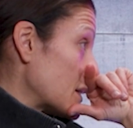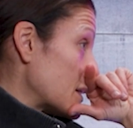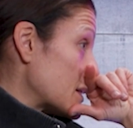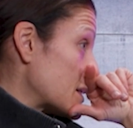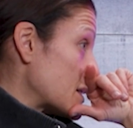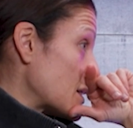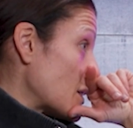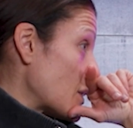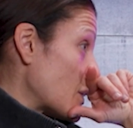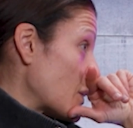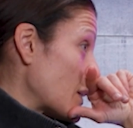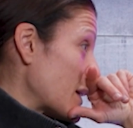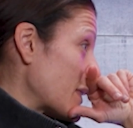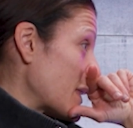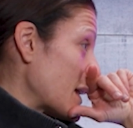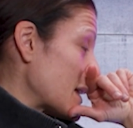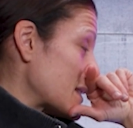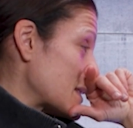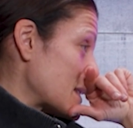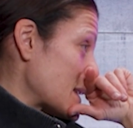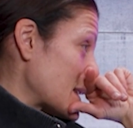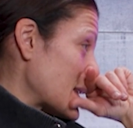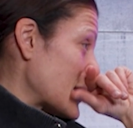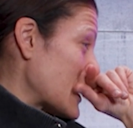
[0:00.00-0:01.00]
So
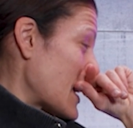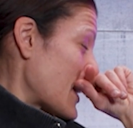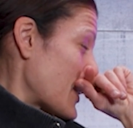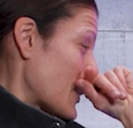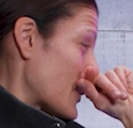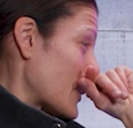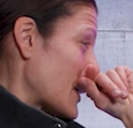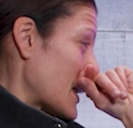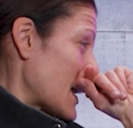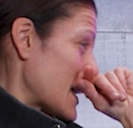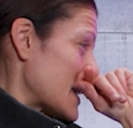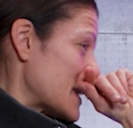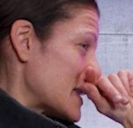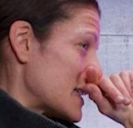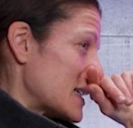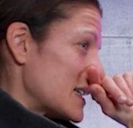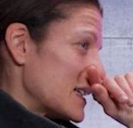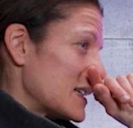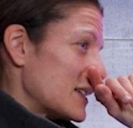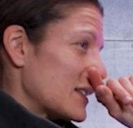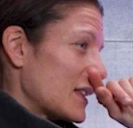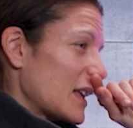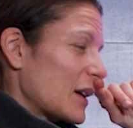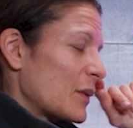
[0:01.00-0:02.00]
that's another one I
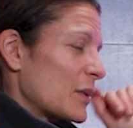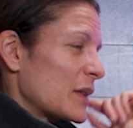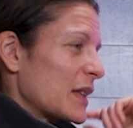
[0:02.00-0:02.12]
see, like